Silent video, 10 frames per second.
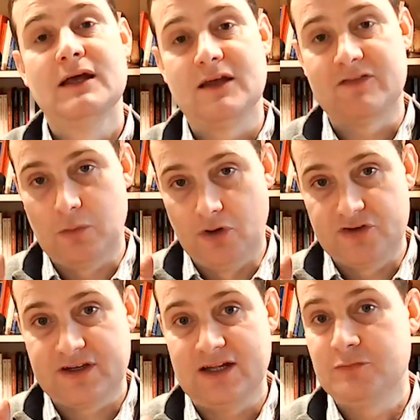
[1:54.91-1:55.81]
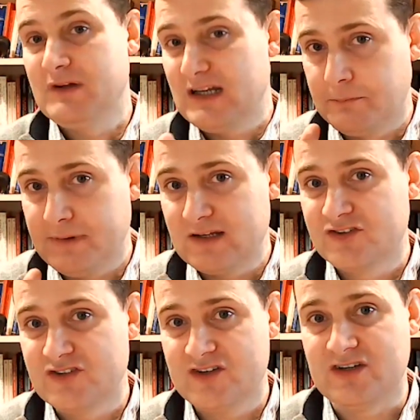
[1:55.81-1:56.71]
If they want to get into particularly a big
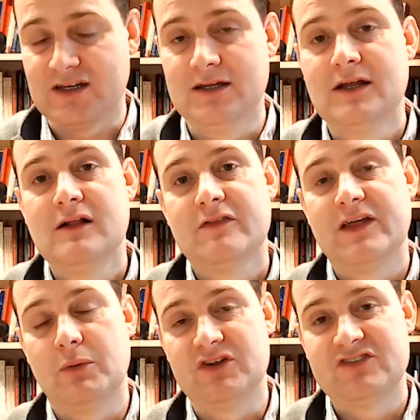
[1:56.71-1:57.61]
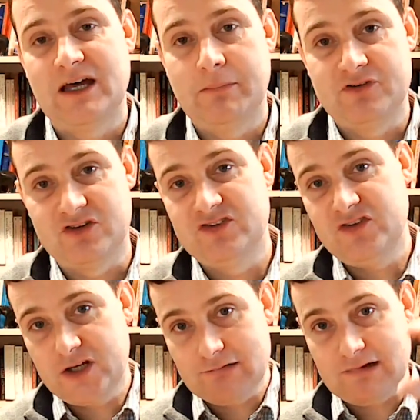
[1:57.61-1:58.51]
city, they would establish a
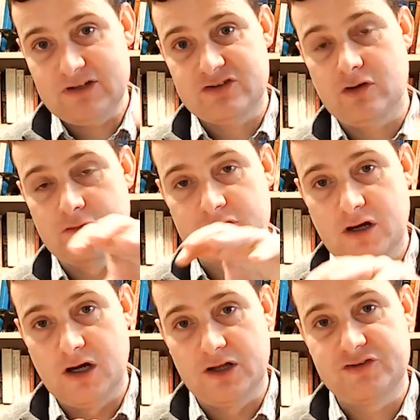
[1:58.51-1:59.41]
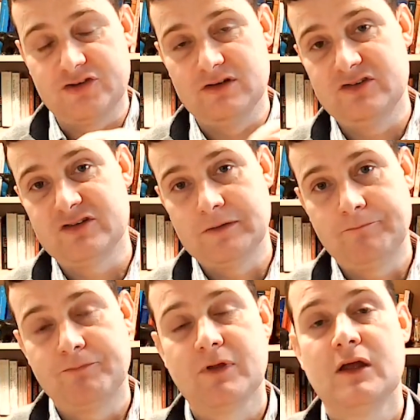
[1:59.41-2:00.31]
series of castles
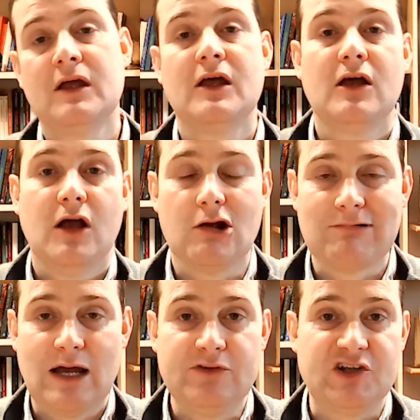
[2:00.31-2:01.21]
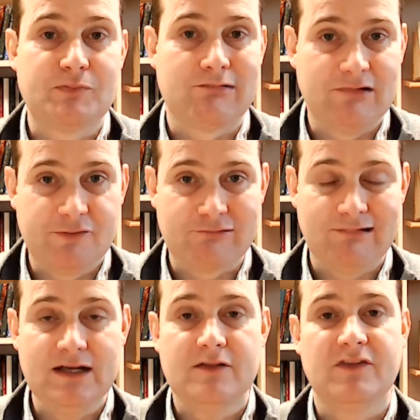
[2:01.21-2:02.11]
around its
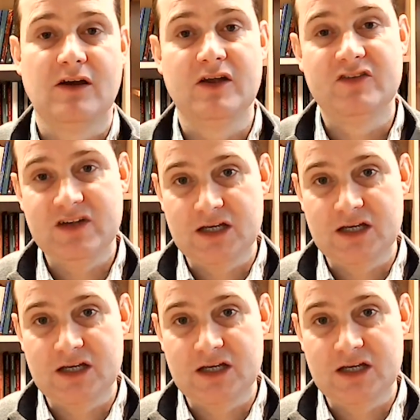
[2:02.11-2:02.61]
periphery, the idea